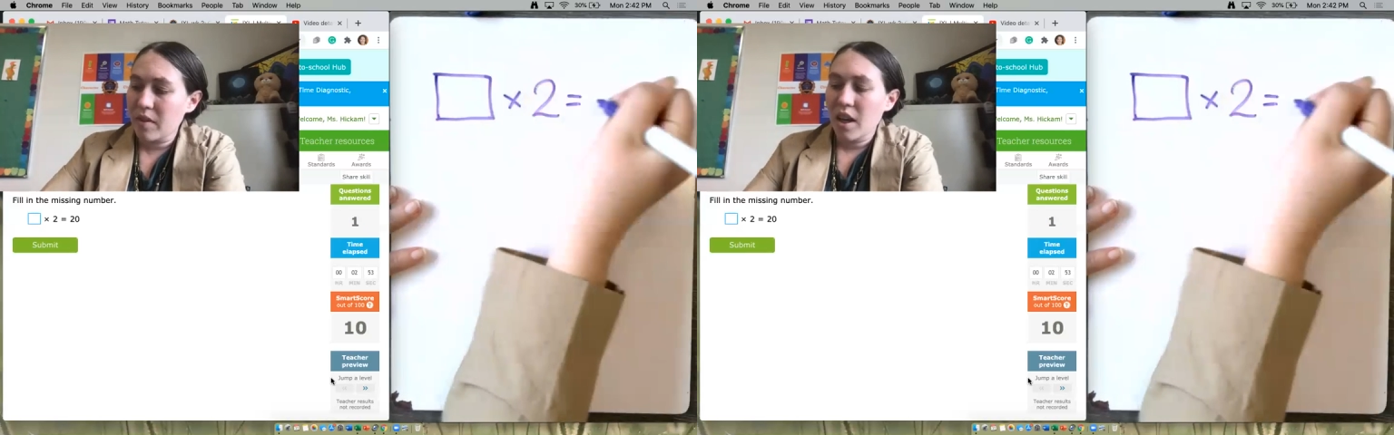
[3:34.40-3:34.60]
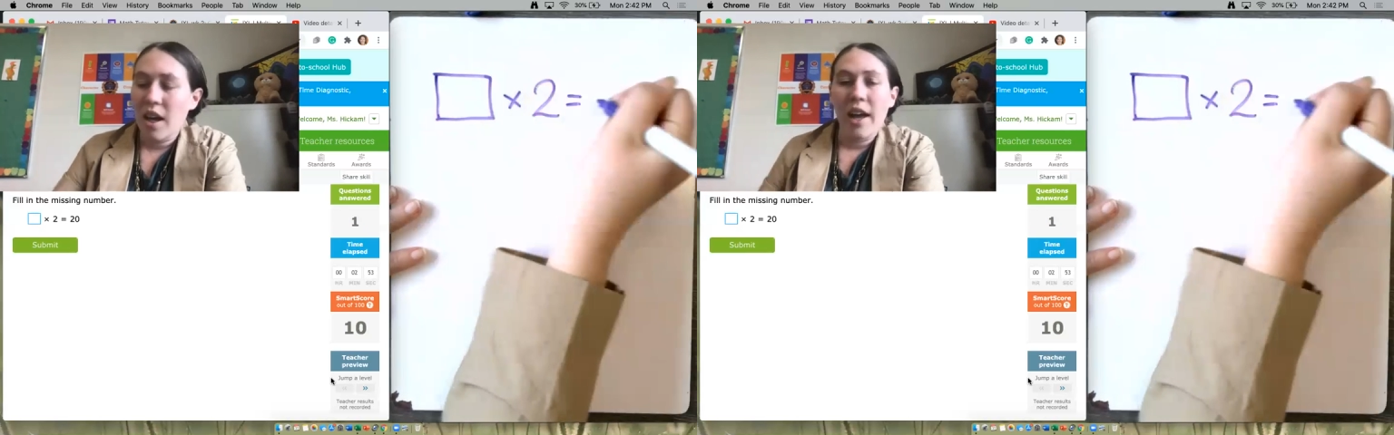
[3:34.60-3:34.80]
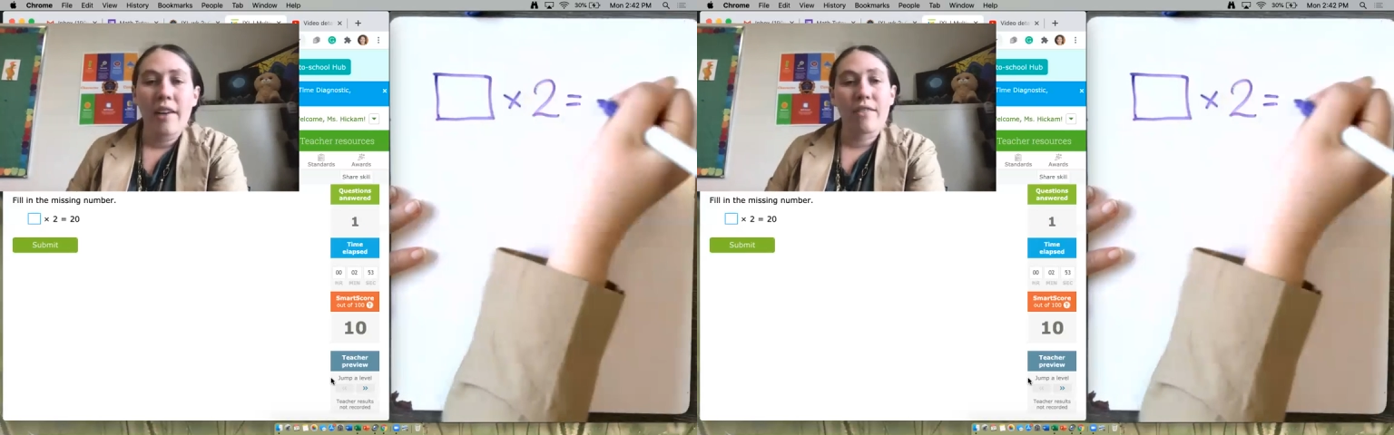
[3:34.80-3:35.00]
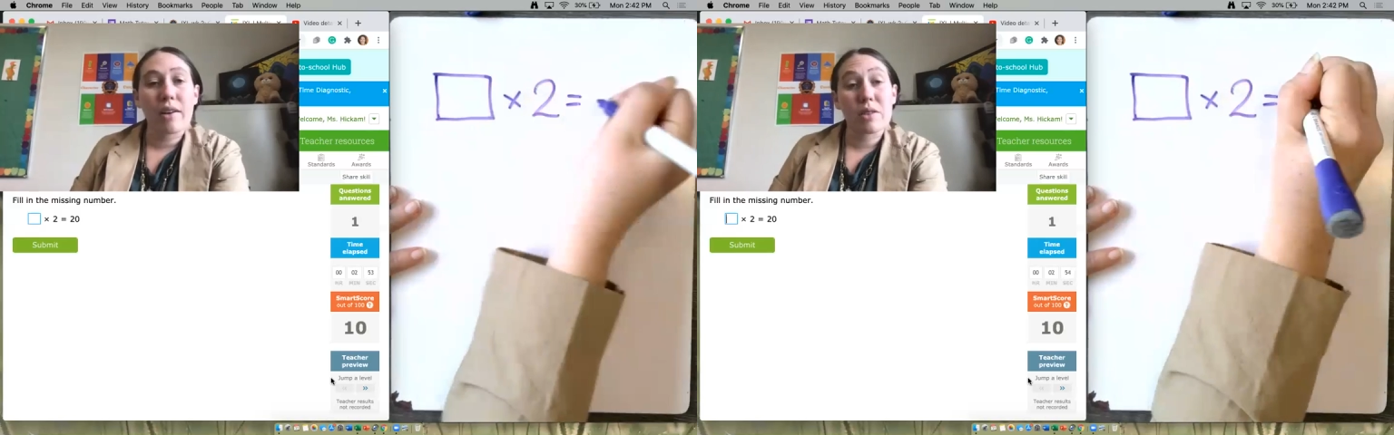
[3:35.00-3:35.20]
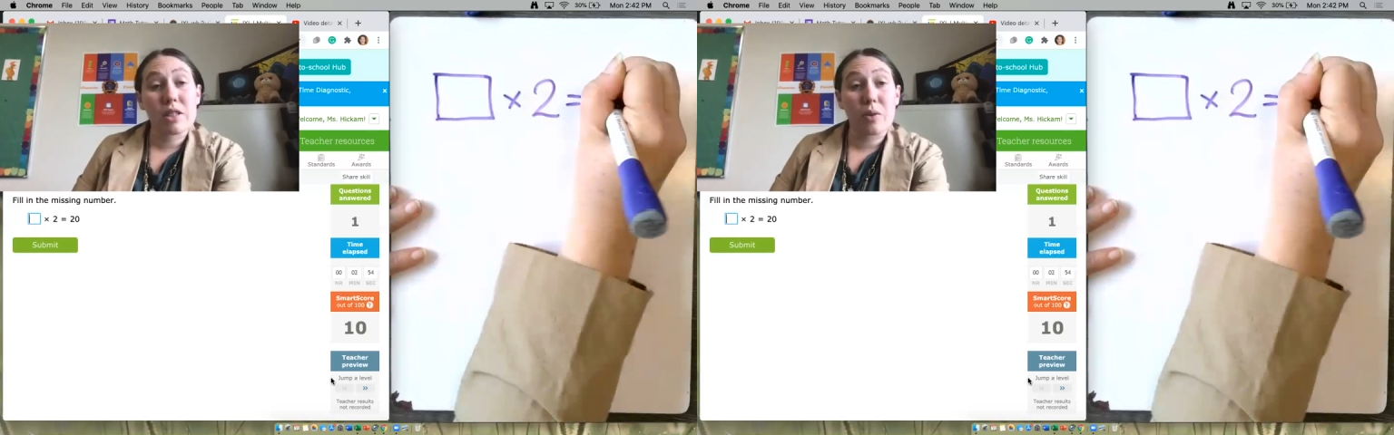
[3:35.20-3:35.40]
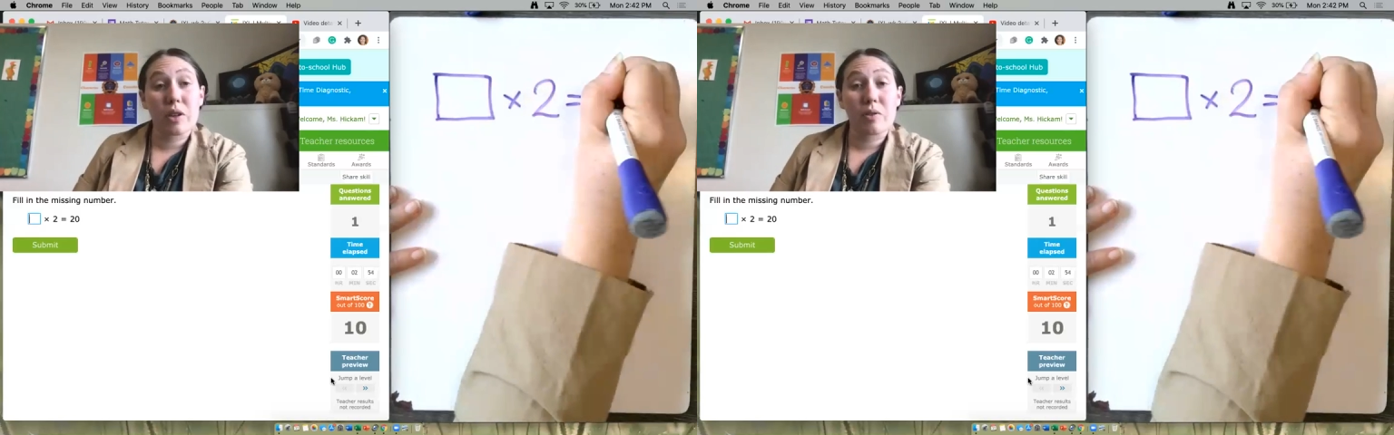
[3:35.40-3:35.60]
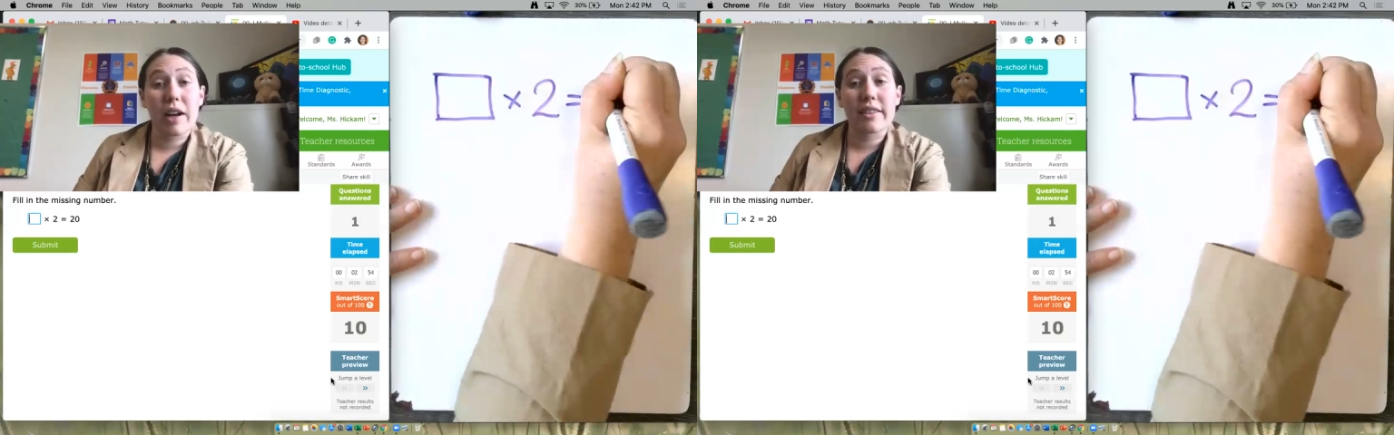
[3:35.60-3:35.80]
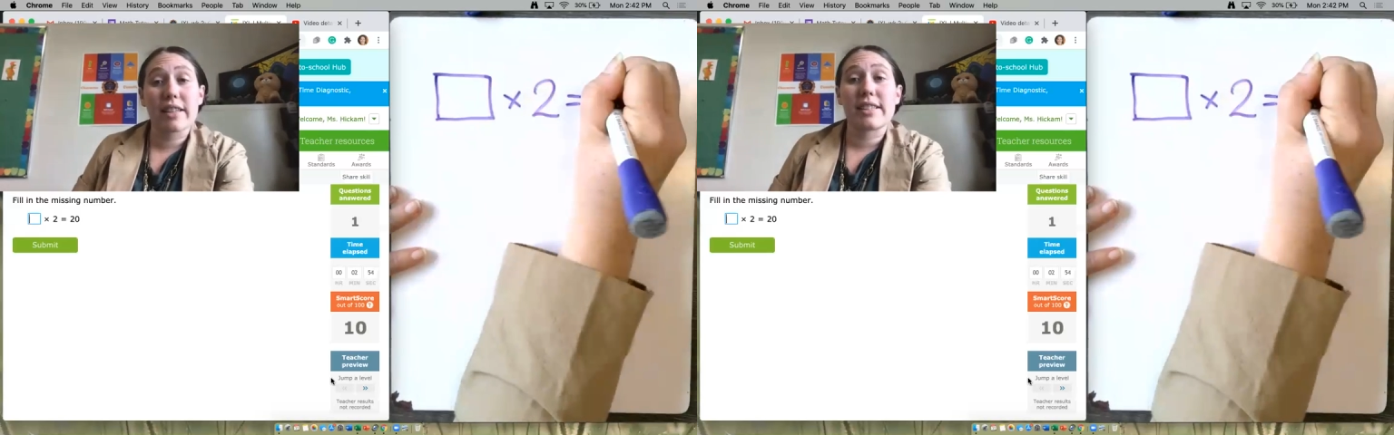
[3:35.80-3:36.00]
If I was going to
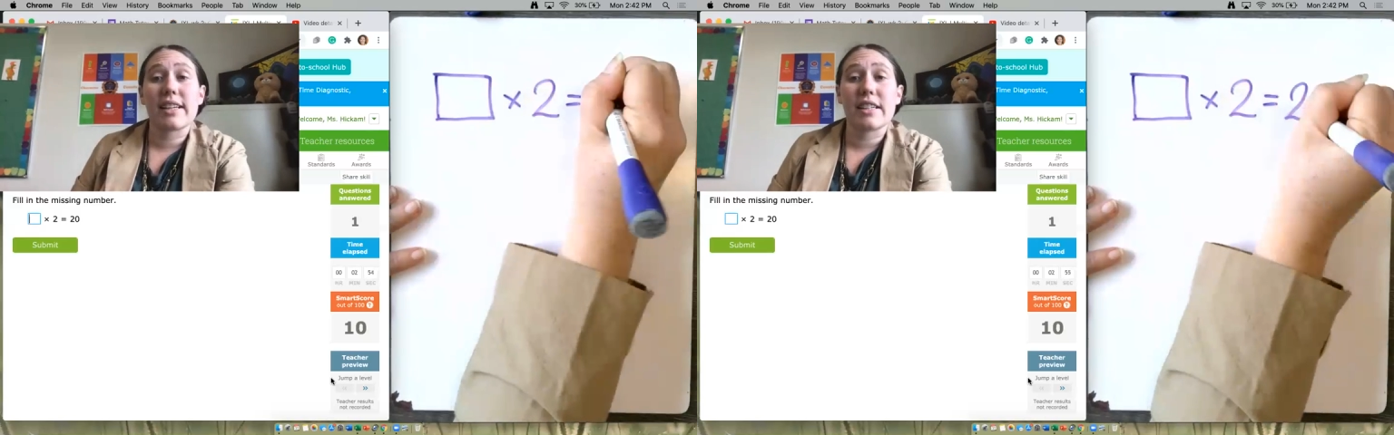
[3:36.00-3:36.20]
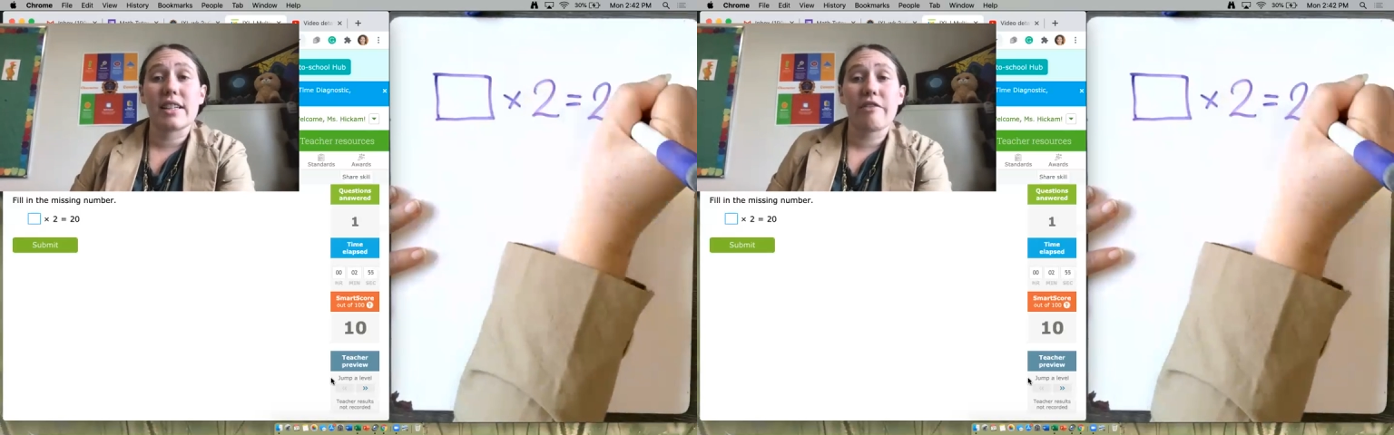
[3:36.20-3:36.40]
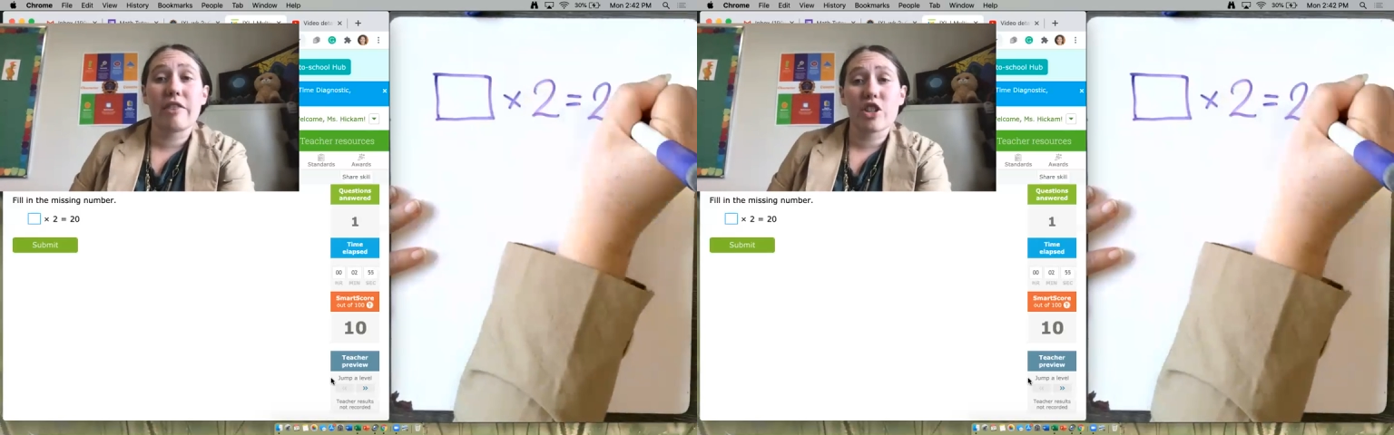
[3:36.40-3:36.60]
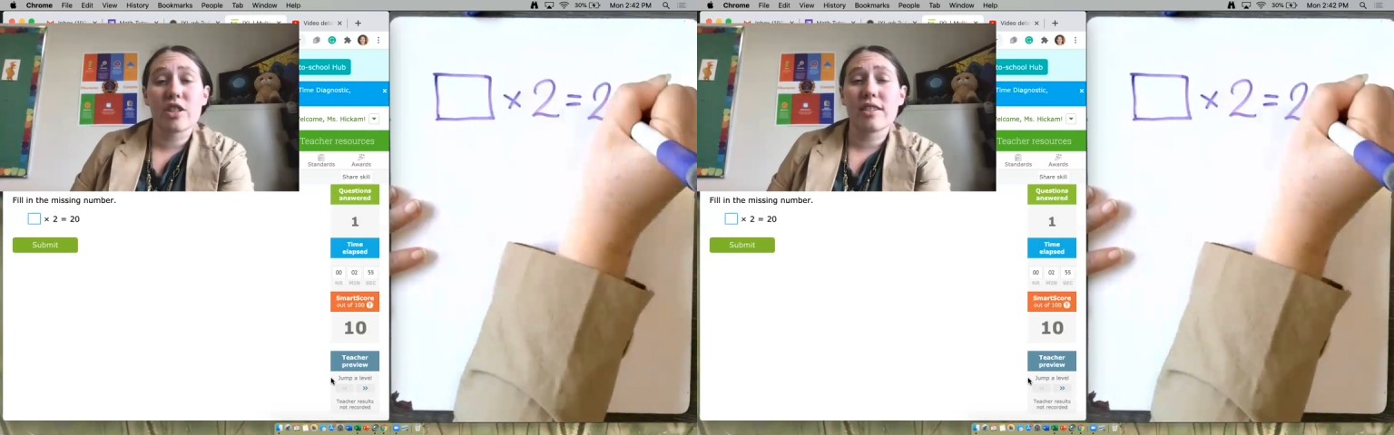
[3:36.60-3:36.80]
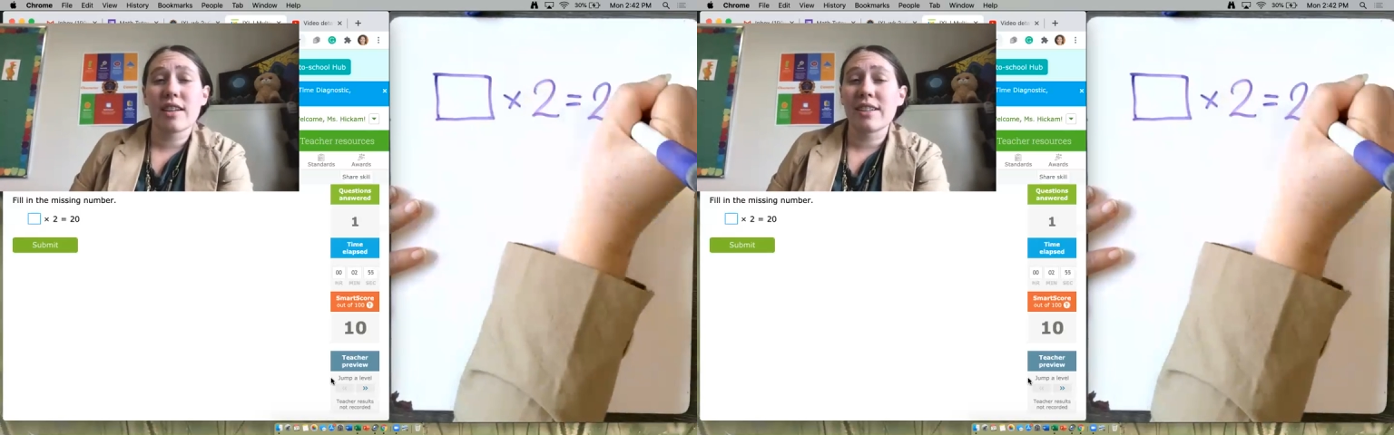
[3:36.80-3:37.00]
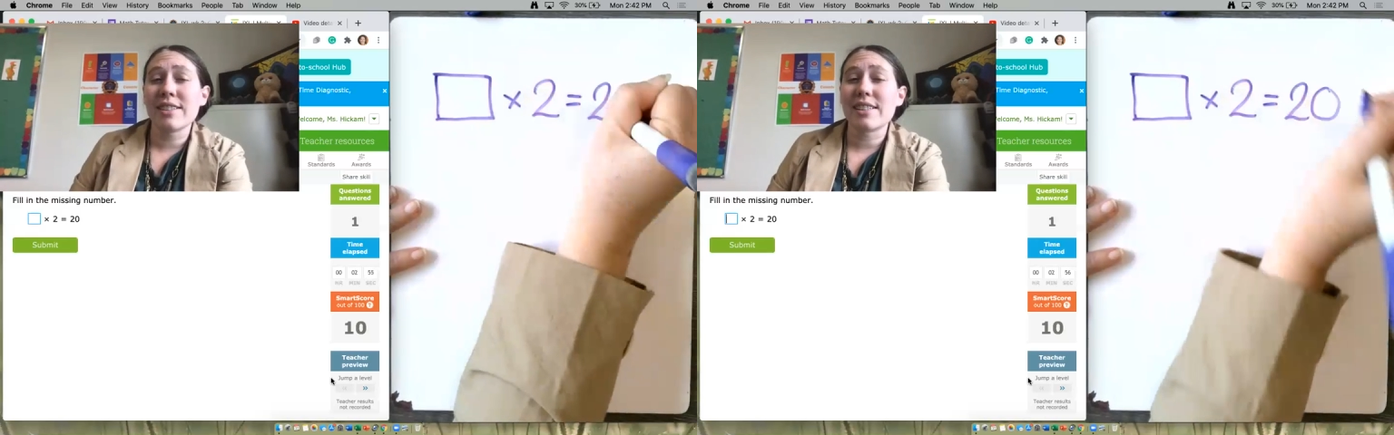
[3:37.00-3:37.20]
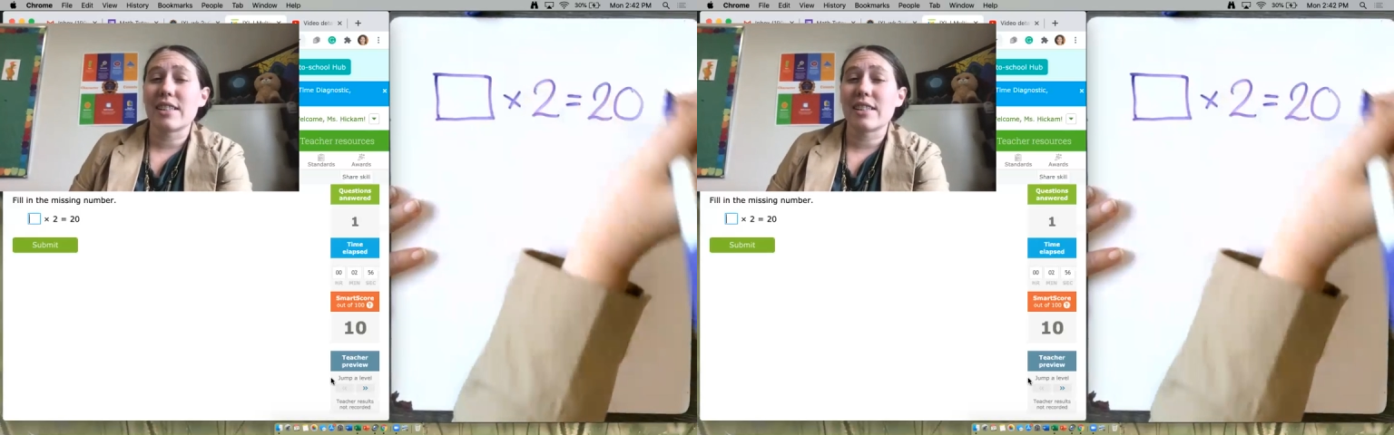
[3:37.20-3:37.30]
write this as a division sentence,